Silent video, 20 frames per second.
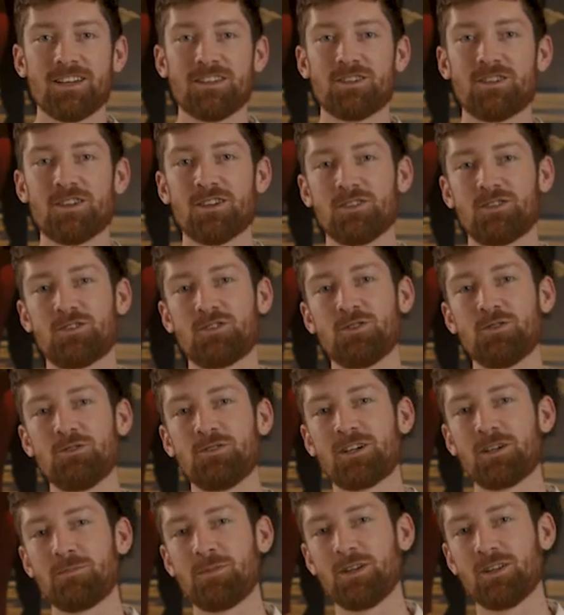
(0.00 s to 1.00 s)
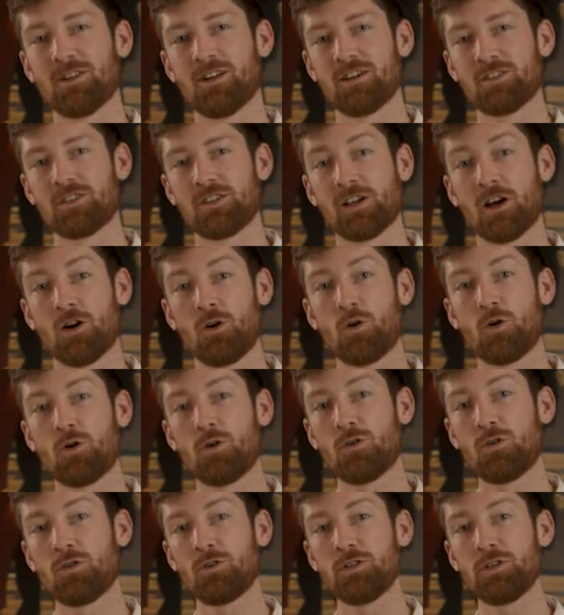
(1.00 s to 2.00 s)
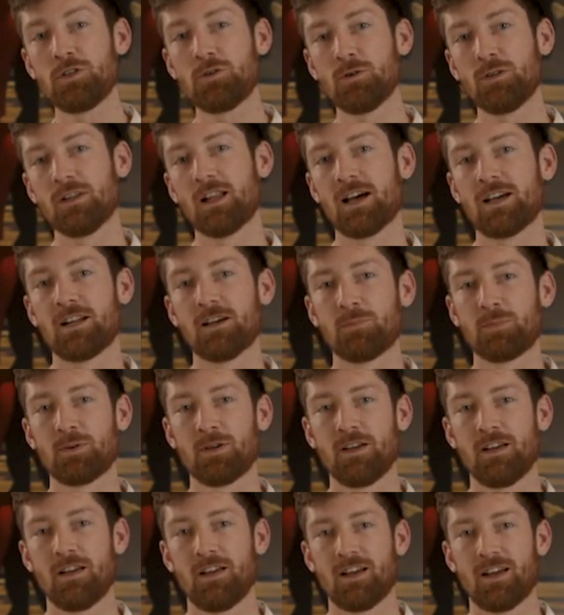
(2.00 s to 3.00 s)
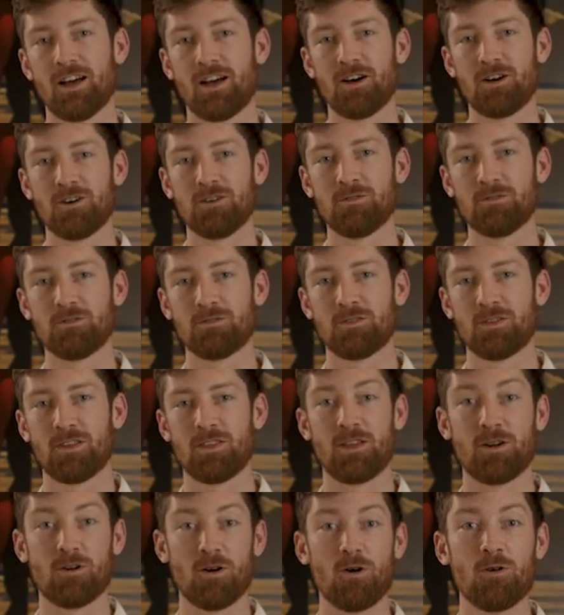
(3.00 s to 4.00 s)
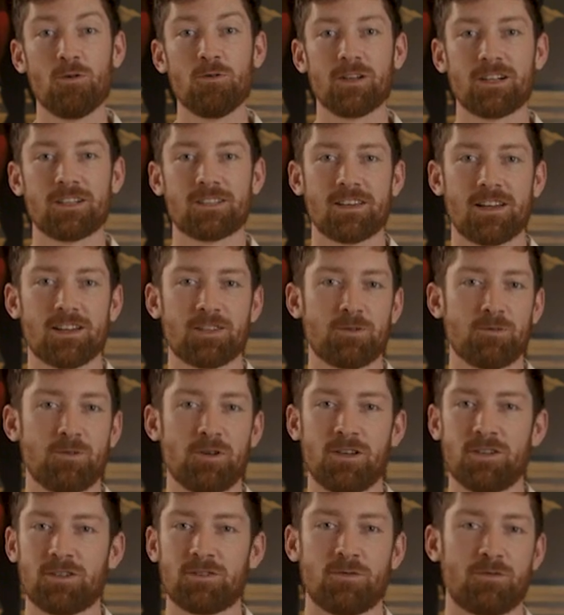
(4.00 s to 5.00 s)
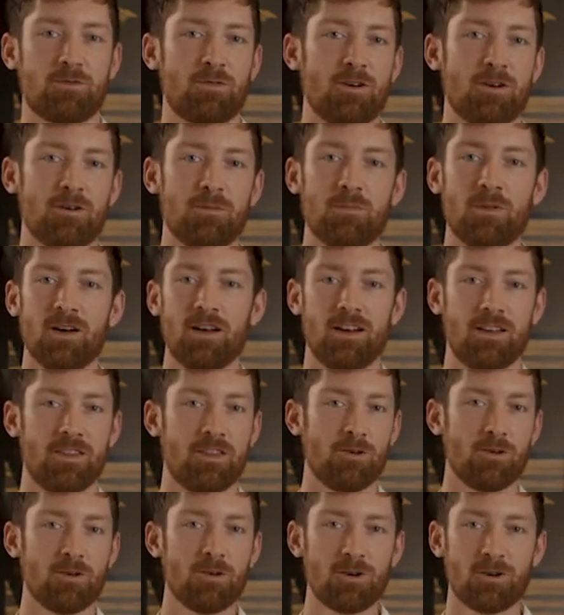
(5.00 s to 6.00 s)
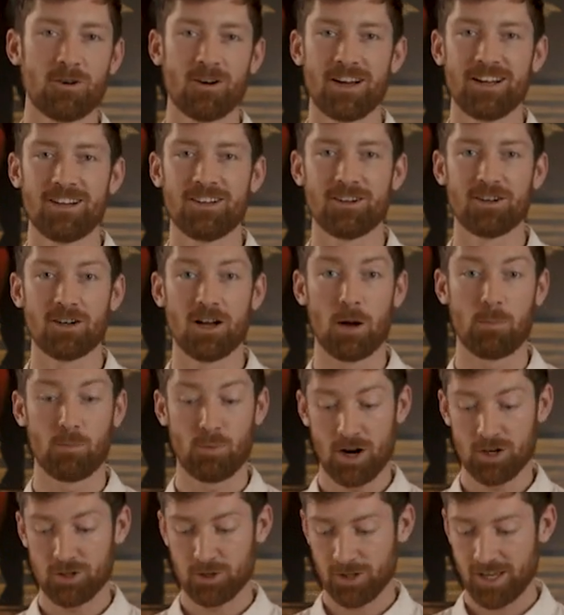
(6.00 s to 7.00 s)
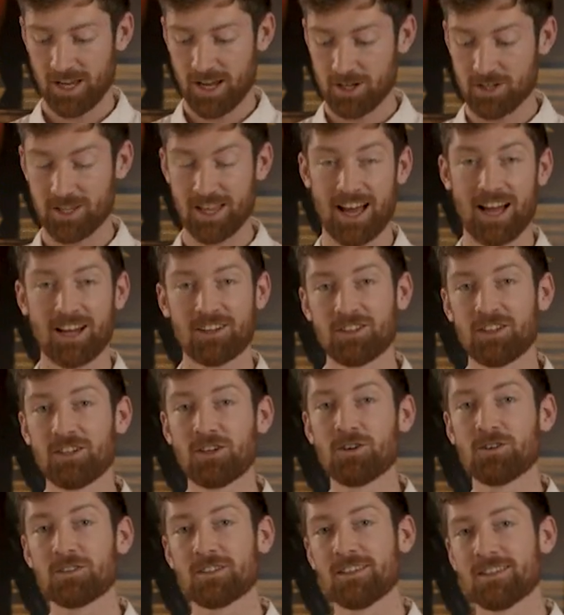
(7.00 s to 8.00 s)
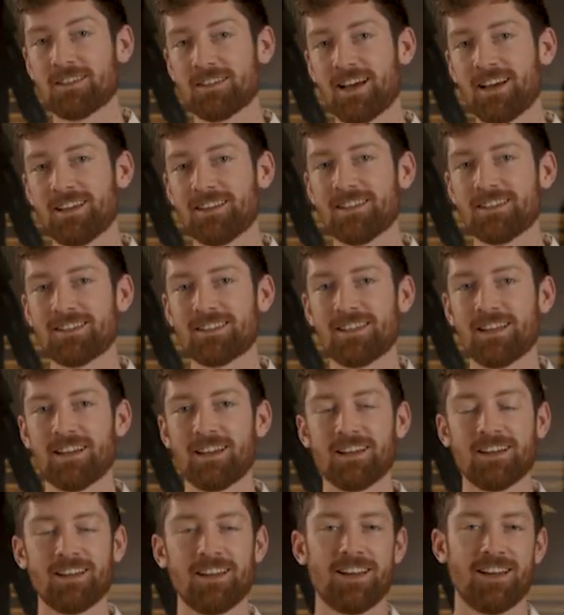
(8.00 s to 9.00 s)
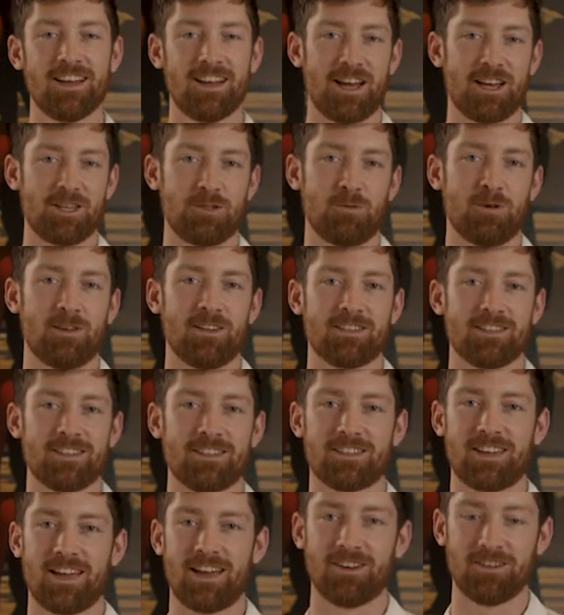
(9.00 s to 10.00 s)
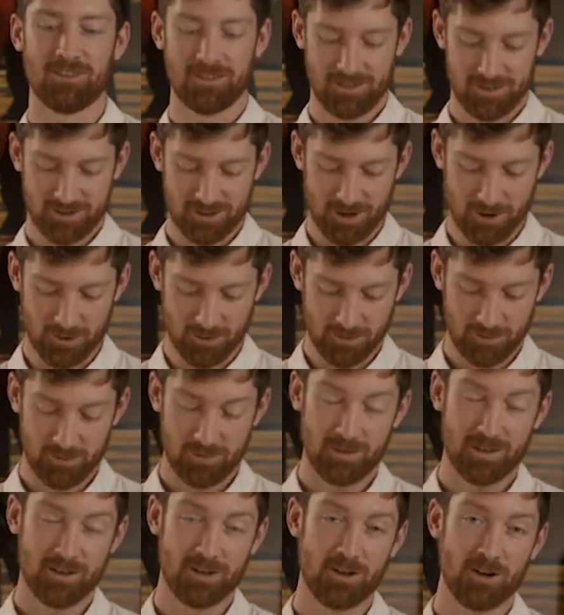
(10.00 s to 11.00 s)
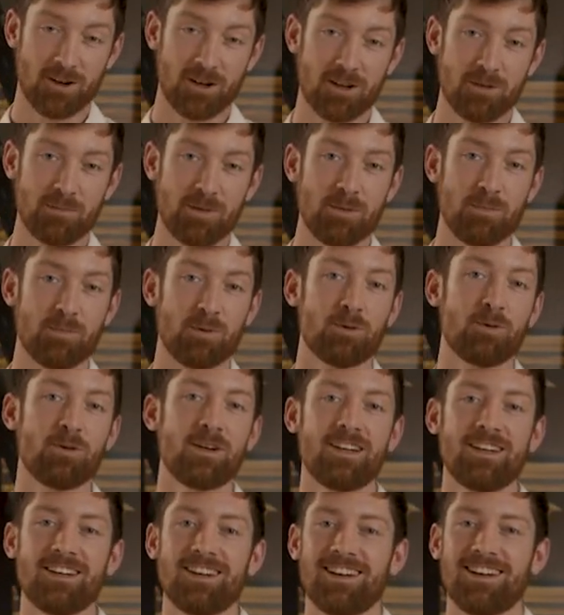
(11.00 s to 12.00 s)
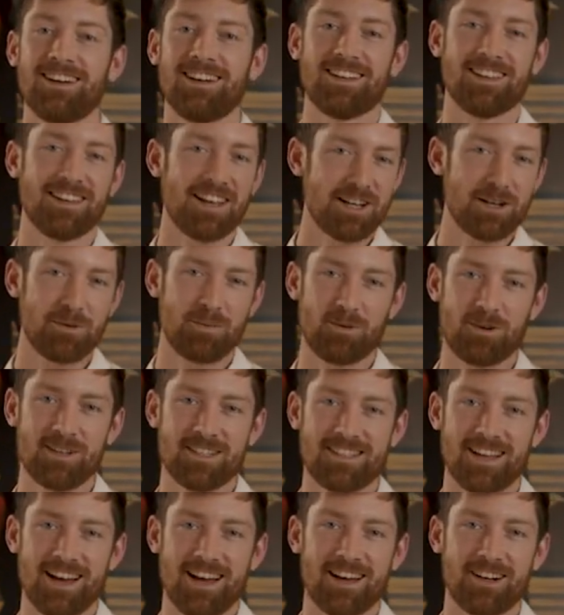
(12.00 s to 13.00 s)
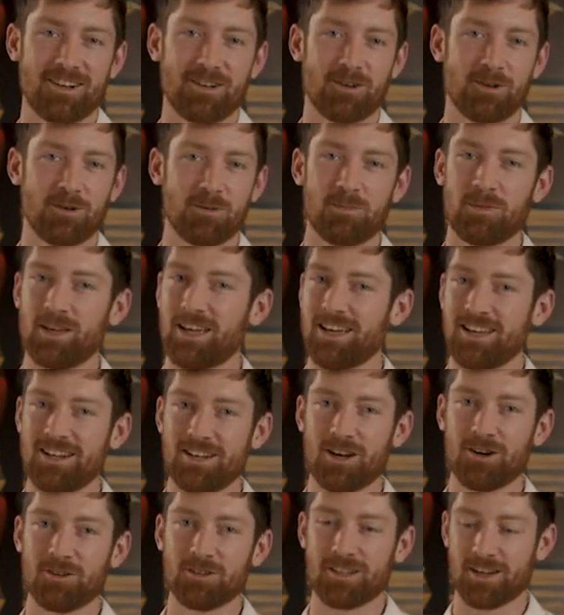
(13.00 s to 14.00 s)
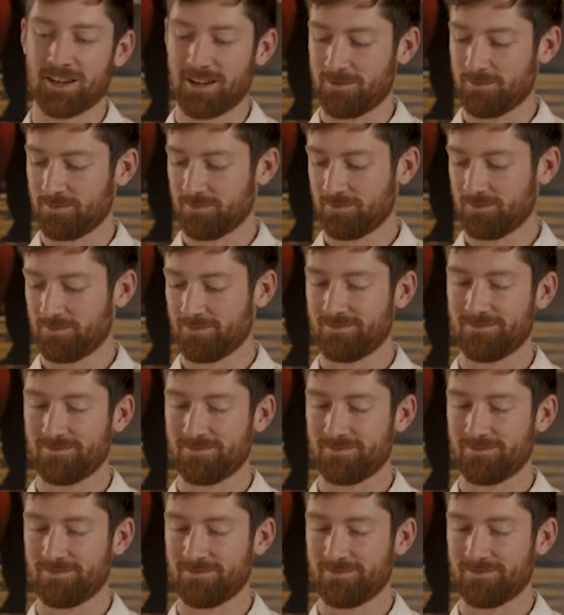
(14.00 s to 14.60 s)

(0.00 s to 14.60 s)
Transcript: is soon gonna be launching a whole new lineup of their own accessories from their own grinder, a pressure gauge that actually goes inside this thing, as well as a scale. So you're gonna be brewing like a barista at home in no time.